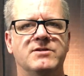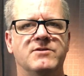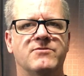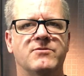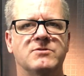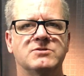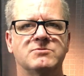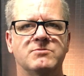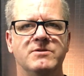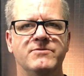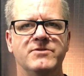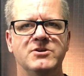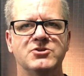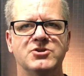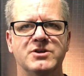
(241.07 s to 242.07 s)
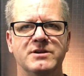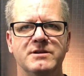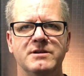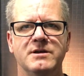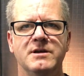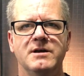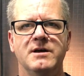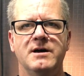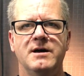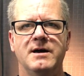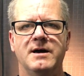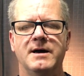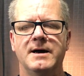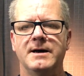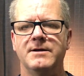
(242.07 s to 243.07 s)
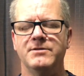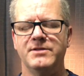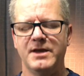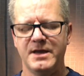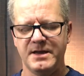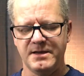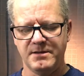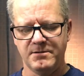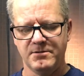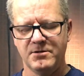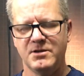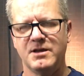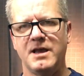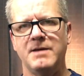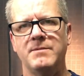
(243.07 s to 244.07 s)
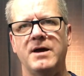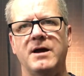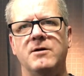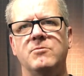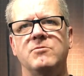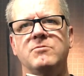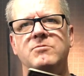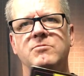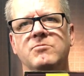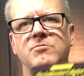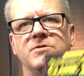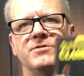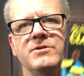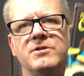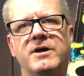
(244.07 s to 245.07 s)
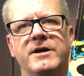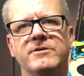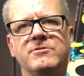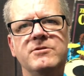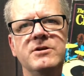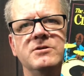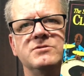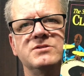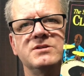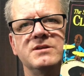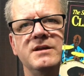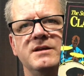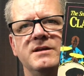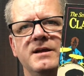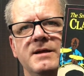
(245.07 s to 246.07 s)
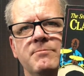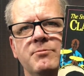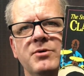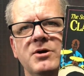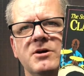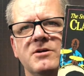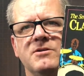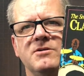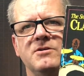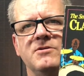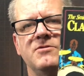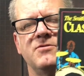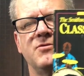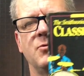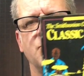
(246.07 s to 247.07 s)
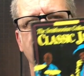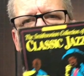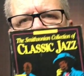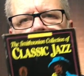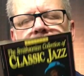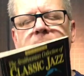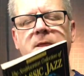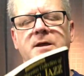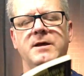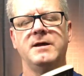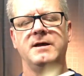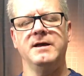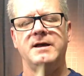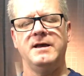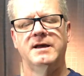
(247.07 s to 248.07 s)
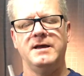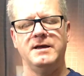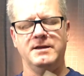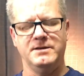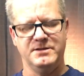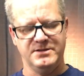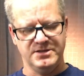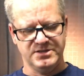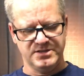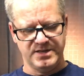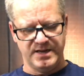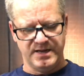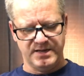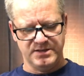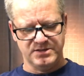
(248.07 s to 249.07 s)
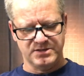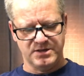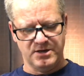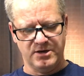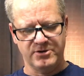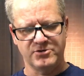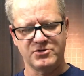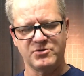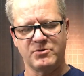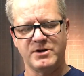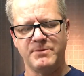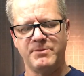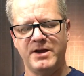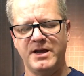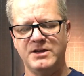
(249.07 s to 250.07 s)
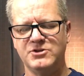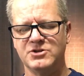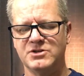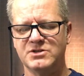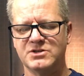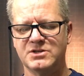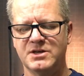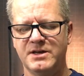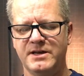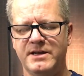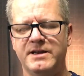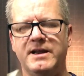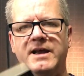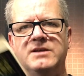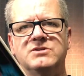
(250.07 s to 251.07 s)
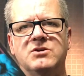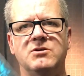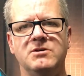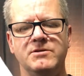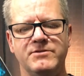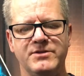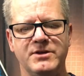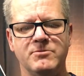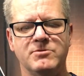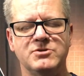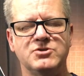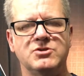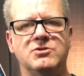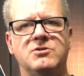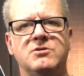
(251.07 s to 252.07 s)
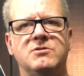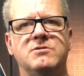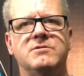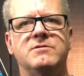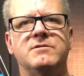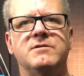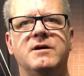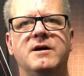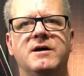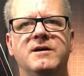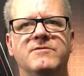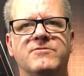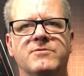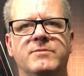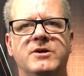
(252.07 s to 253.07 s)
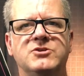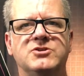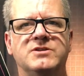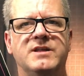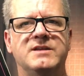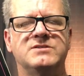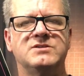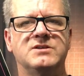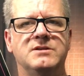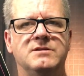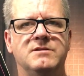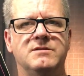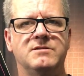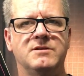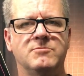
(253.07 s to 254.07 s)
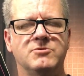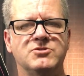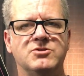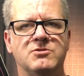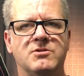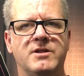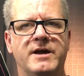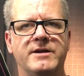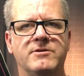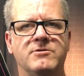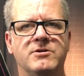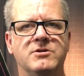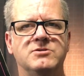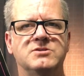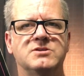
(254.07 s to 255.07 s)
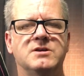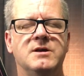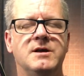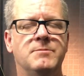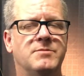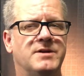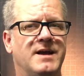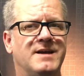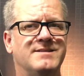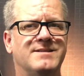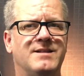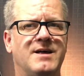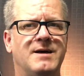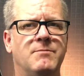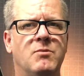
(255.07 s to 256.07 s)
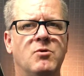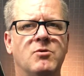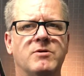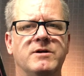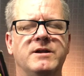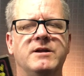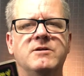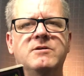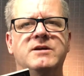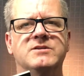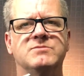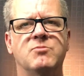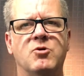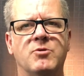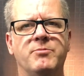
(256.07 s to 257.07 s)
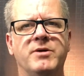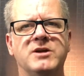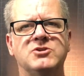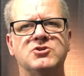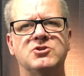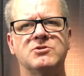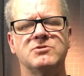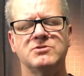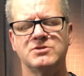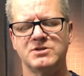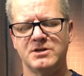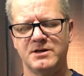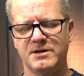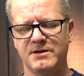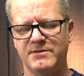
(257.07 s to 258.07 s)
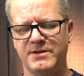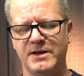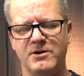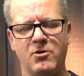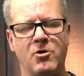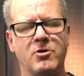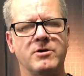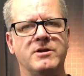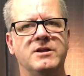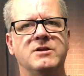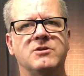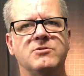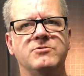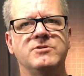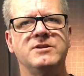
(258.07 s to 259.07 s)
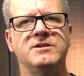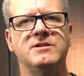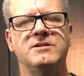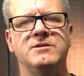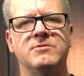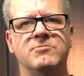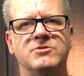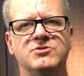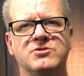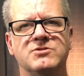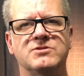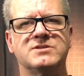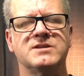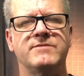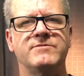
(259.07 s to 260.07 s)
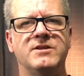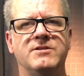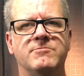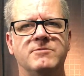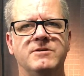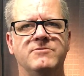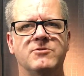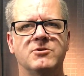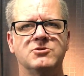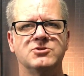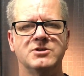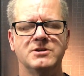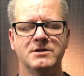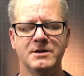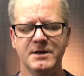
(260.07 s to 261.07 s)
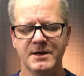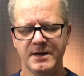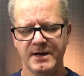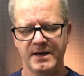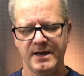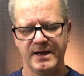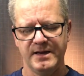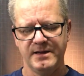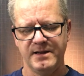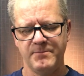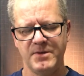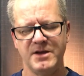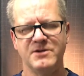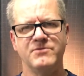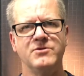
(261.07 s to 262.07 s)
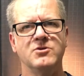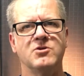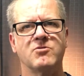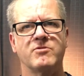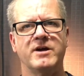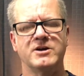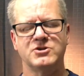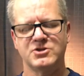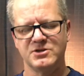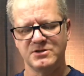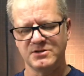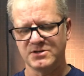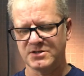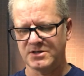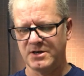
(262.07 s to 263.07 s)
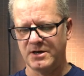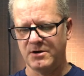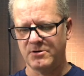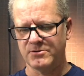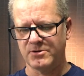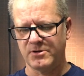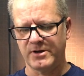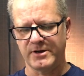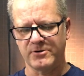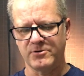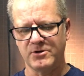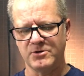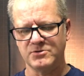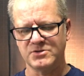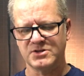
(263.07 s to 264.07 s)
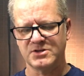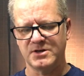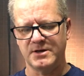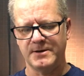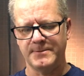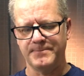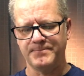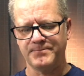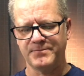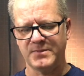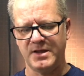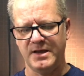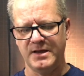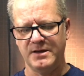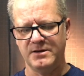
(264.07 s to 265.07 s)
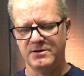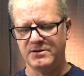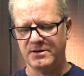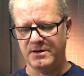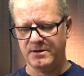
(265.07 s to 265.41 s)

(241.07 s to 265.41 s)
the first revision, they came out with the liner notes in a book form, and this has 120 pages. It has all of the original information that's in the original liner notes, but it has a lot more in here. It has more pictures that aren't included in the original 73 version, and they made a few corrections on the liner notes, and